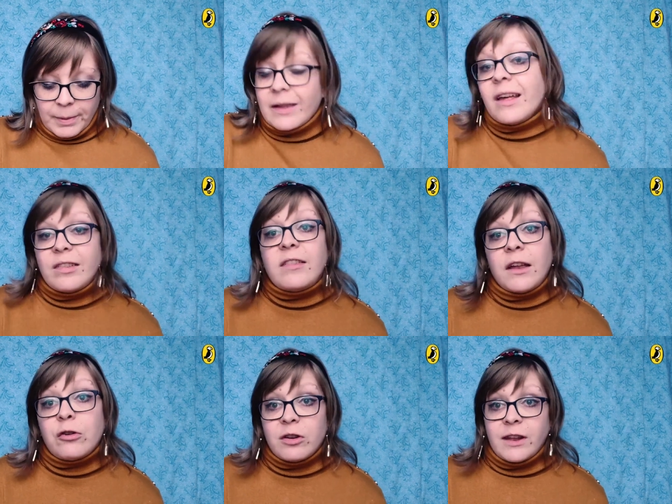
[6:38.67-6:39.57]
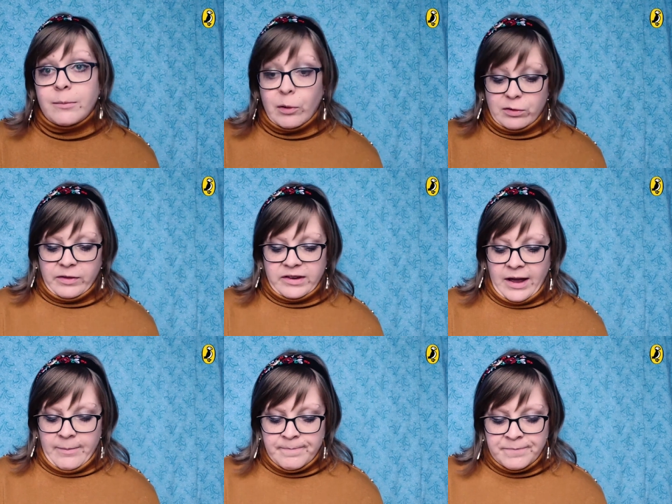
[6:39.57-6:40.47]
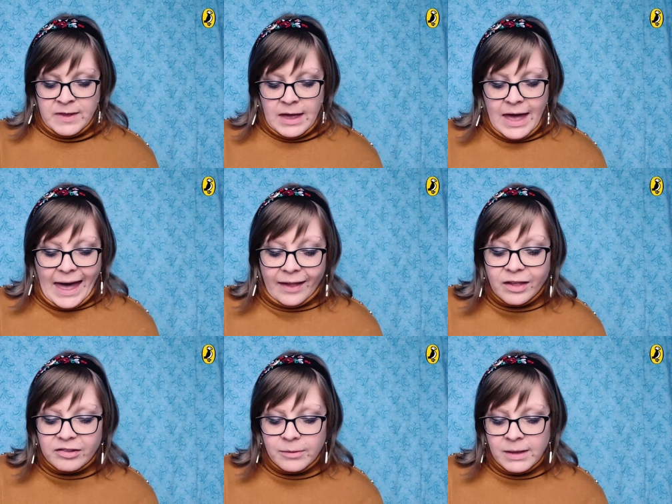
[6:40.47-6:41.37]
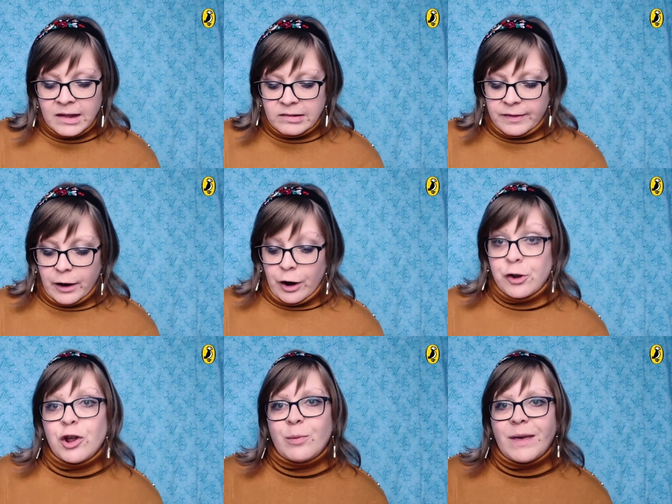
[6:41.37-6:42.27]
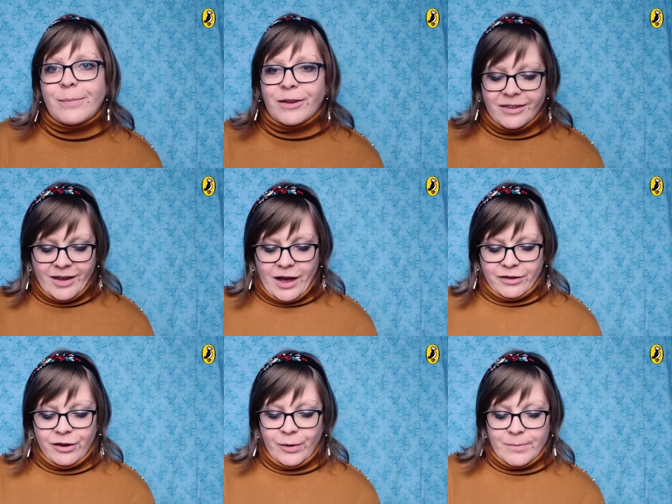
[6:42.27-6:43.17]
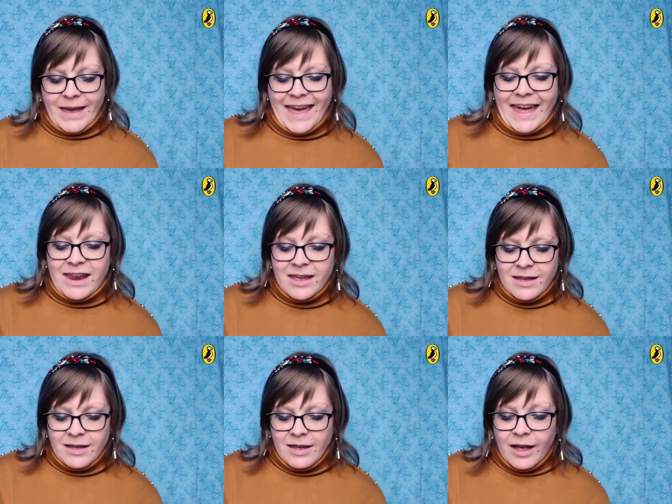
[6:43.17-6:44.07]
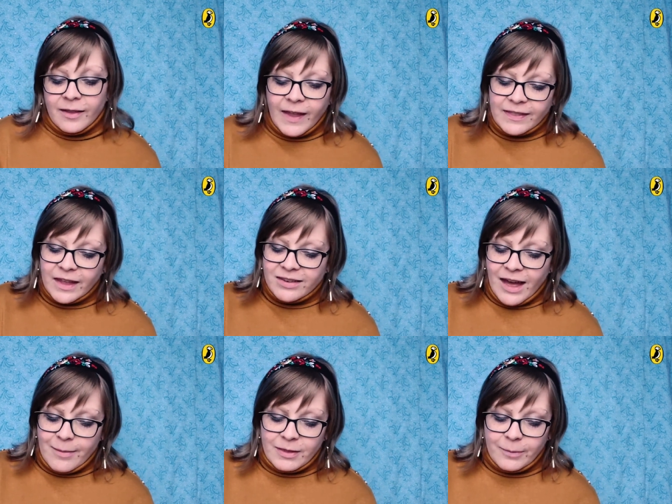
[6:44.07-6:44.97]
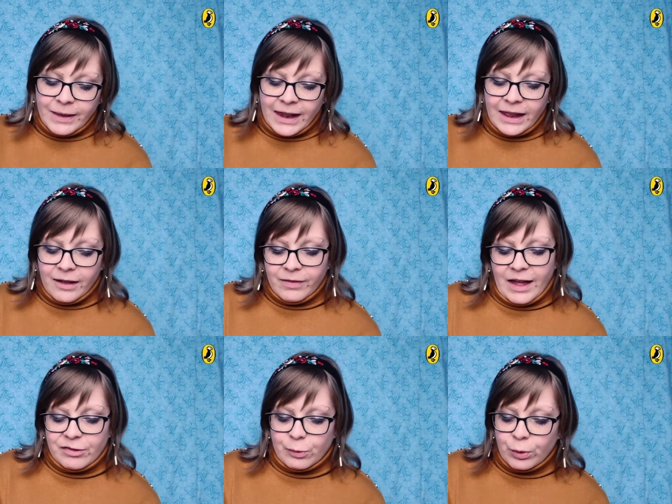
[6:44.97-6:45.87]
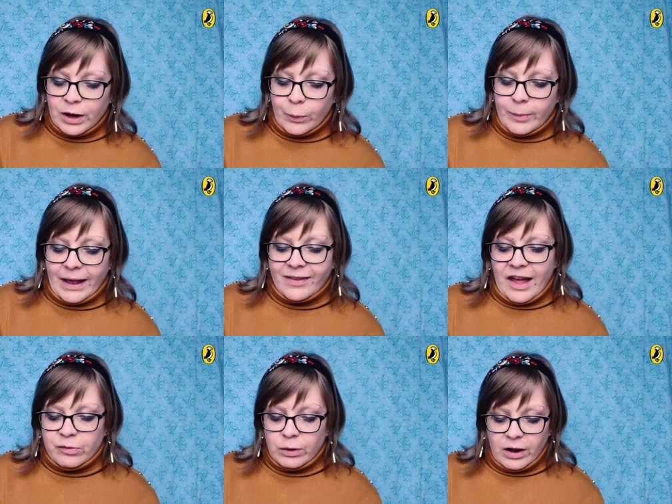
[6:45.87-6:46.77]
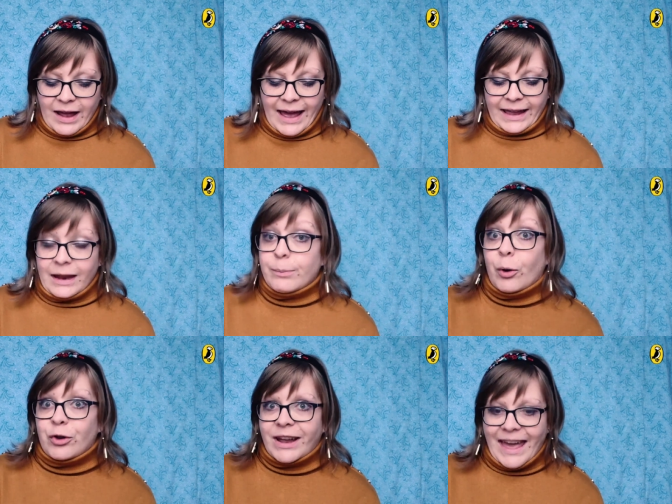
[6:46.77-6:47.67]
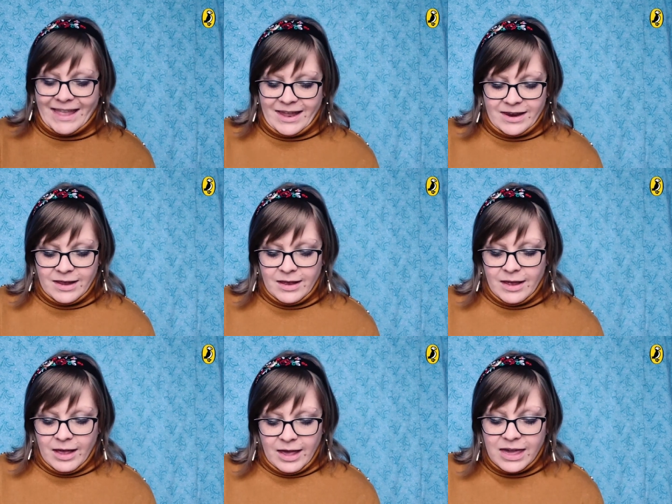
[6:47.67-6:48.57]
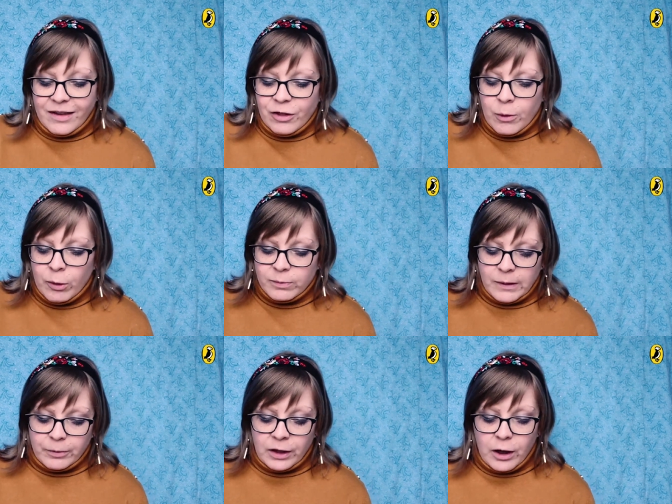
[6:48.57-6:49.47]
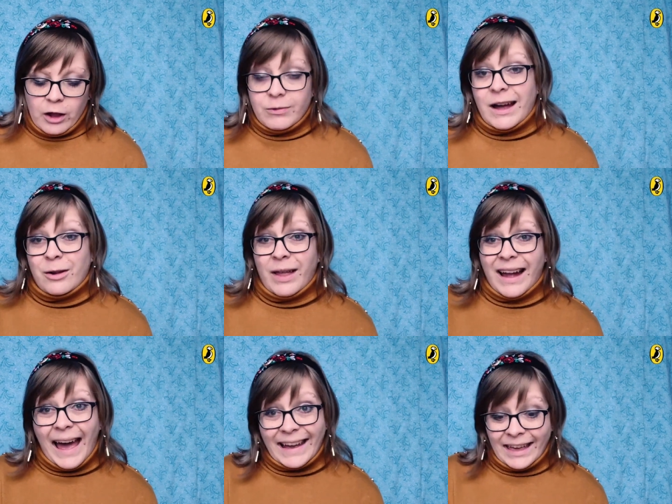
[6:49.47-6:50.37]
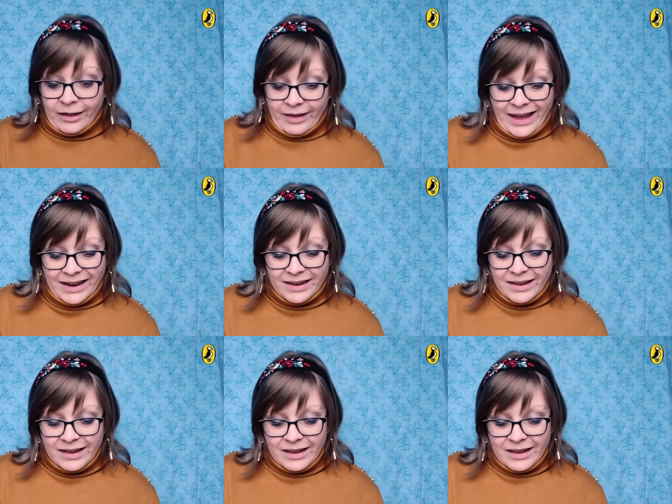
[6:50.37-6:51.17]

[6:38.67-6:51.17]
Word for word: But at least it's interesting most of the time. At least it means that there are new people to talk to in my head. Like that time at the beginning of last school year when my class went on a hike in Boulder Canyon. Even though most people in Colorado like hiking a lot,